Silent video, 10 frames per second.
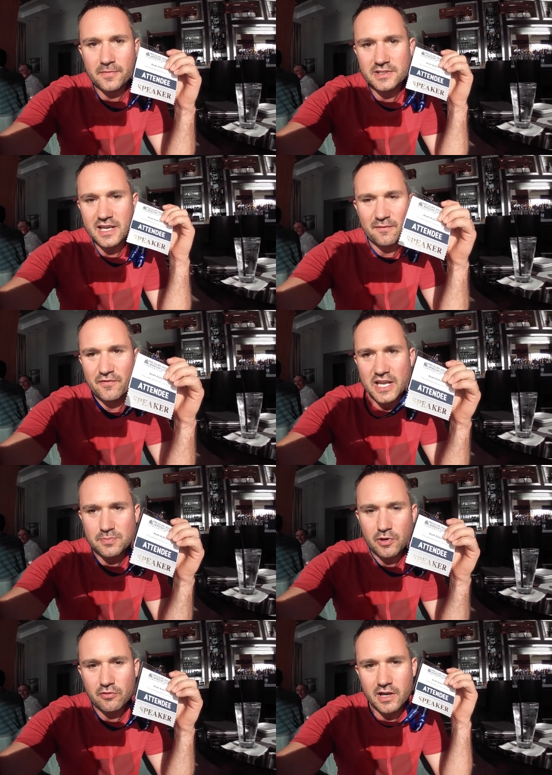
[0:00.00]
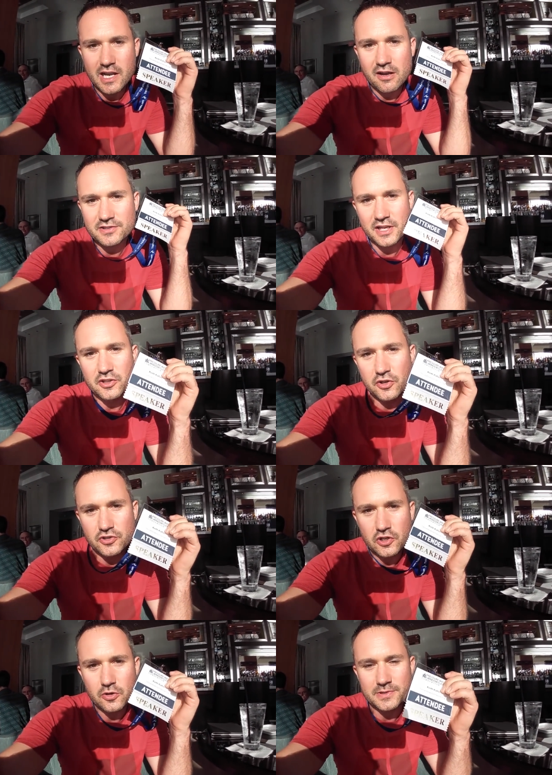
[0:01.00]
It's on Facebook right now. It's on
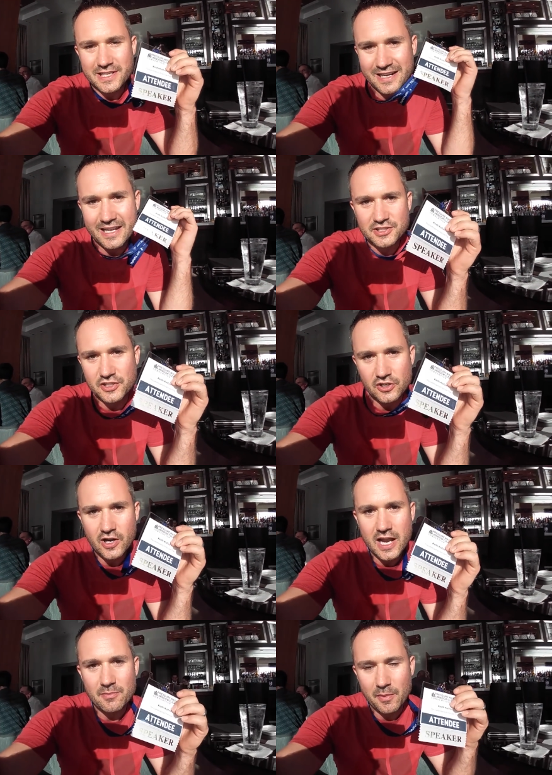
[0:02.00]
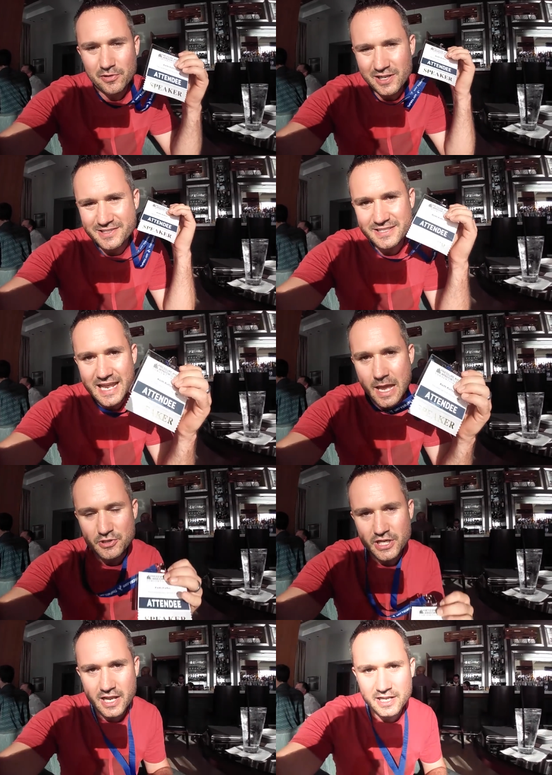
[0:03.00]
YouTube. It's on Instagram. I'll put it on
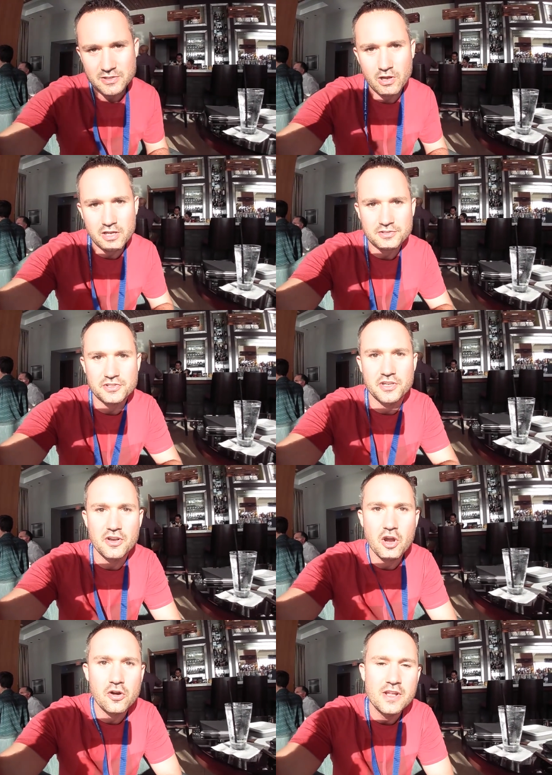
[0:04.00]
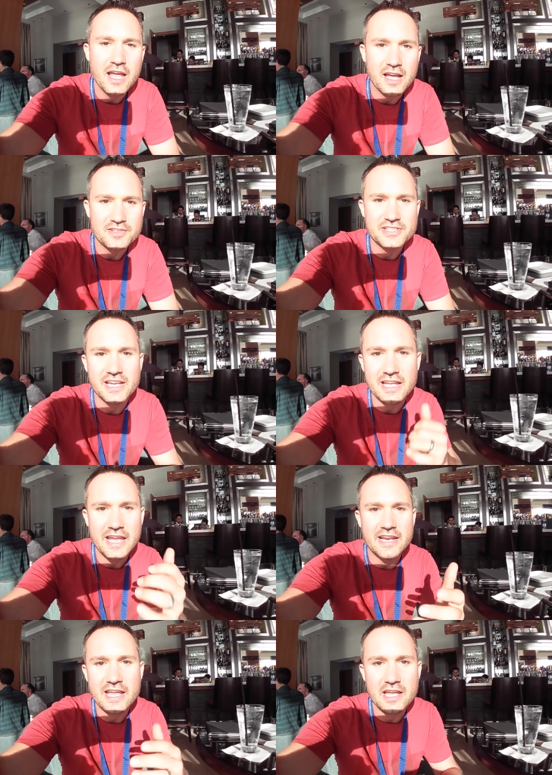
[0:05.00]
Snapchat as well so you know. I'll see you at
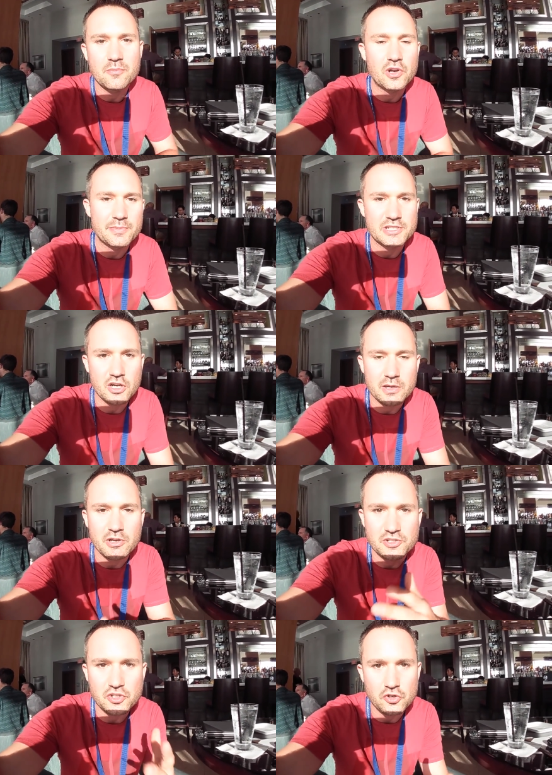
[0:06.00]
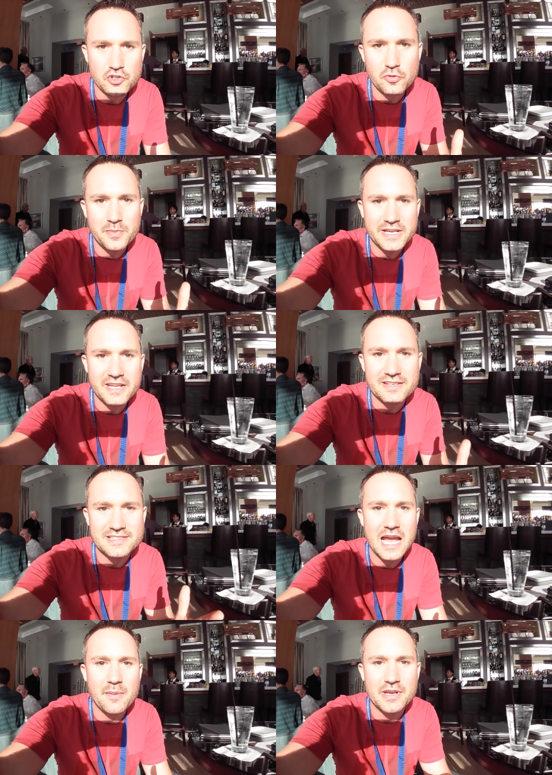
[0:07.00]
8 a.m. We're going to be talking about social media
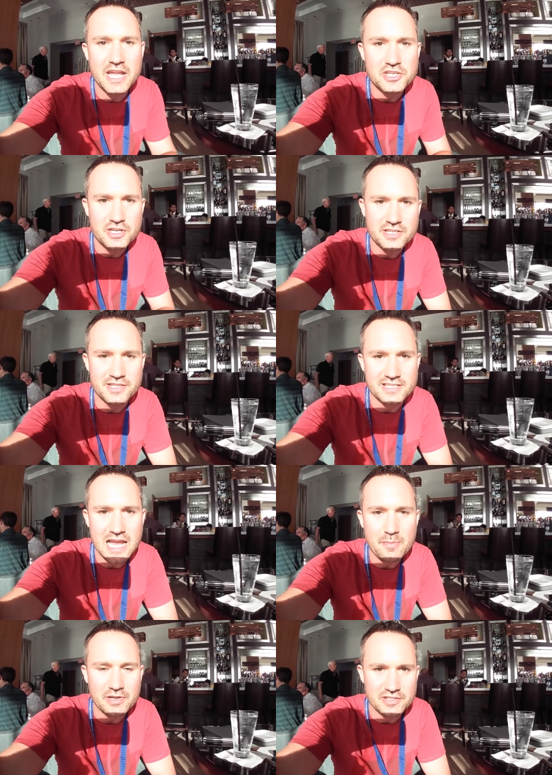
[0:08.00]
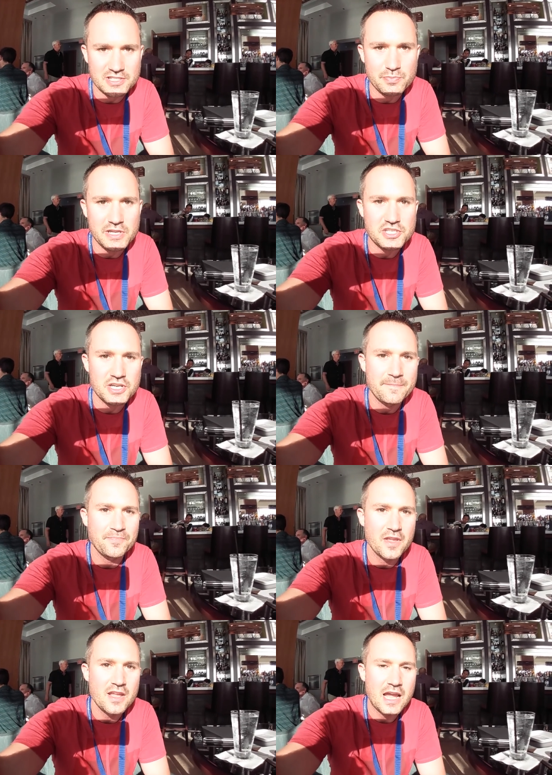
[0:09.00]
domination is the topic of the speech.
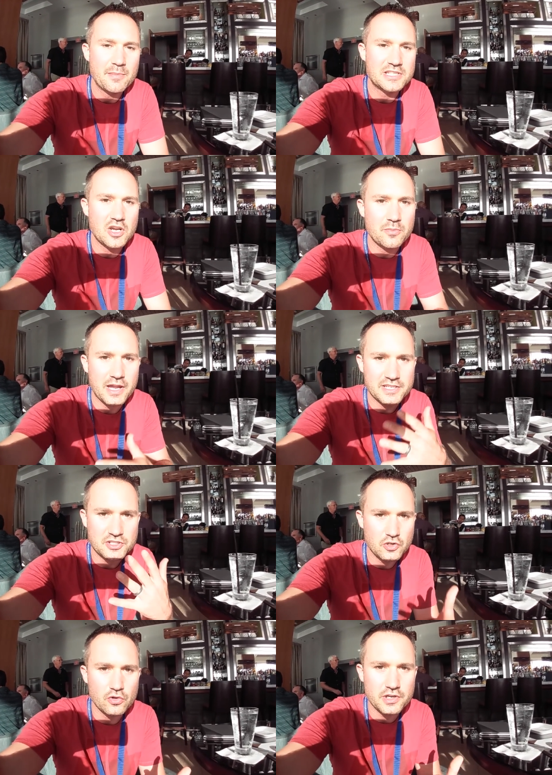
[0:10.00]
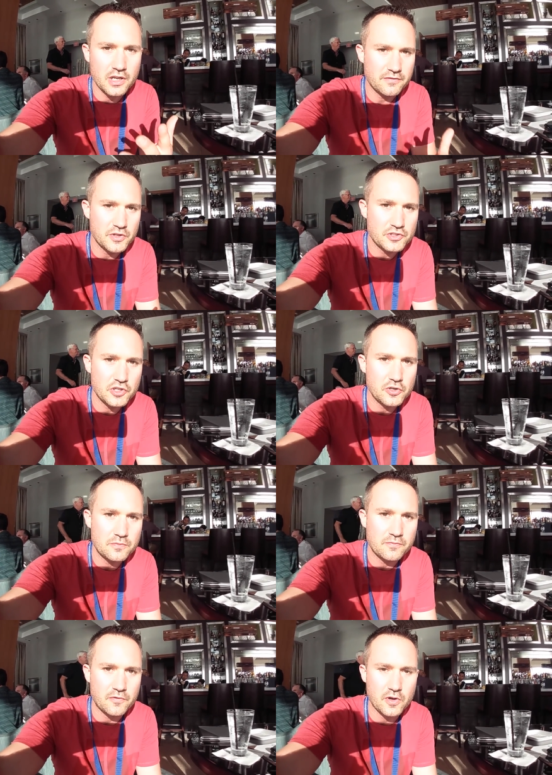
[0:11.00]
I'm going to tell my story of
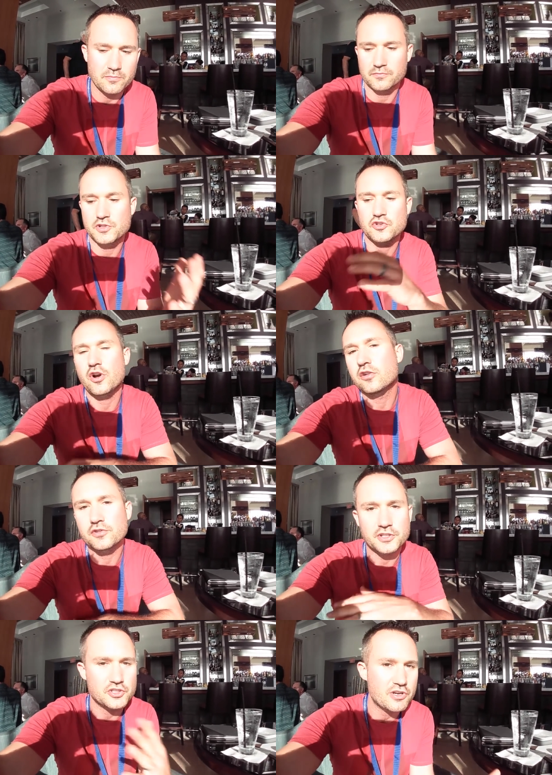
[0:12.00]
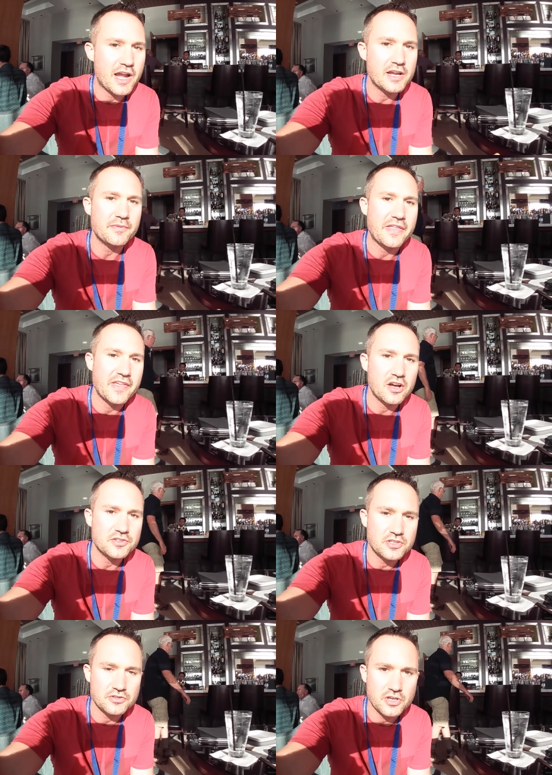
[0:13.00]
YouTube from struggle to triumph and then
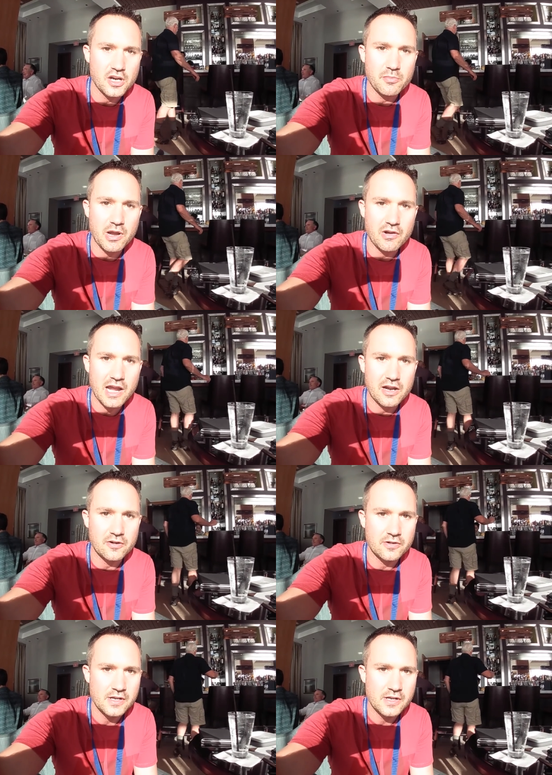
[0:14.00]
also talk about how